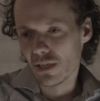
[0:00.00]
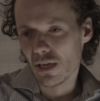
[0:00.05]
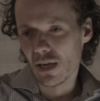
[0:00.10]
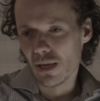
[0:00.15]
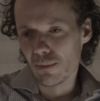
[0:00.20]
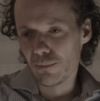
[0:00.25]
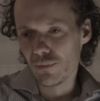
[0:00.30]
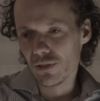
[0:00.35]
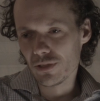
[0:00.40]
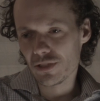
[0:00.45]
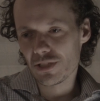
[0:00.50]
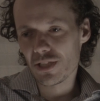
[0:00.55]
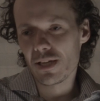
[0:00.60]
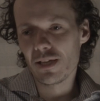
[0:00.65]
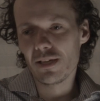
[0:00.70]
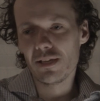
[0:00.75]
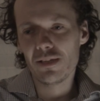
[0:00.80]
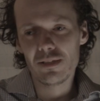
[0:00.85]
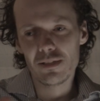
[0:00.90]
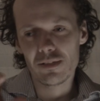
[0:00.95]
I'm not
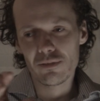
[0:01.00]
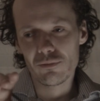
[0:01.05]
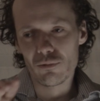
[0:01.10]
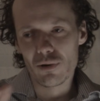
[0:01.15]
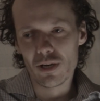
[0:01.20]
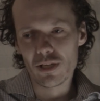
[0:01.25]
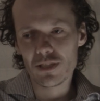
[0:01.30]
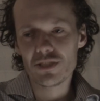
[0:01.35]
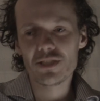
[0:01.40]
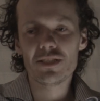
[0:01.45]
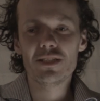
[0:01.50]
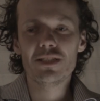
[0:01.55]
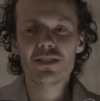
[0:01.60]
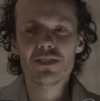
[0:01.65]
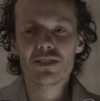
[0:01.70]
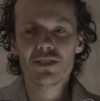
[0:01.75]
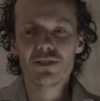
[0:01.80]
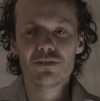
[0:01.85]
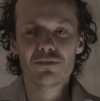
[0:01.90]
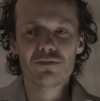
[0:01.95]
saying Weinstein
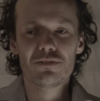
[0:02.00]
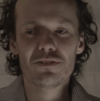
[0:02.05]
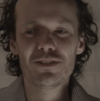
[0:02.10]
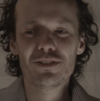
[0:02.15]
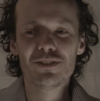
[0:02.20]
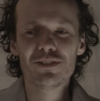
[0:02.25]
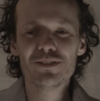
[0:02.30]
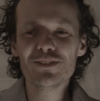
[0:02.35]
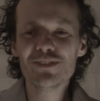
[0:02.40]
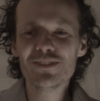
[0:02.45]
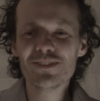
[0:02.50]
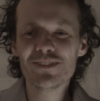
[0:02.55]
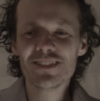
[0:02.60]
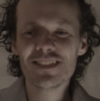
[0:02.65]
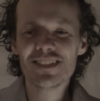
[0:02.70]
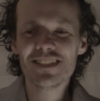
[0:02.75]
is not for you,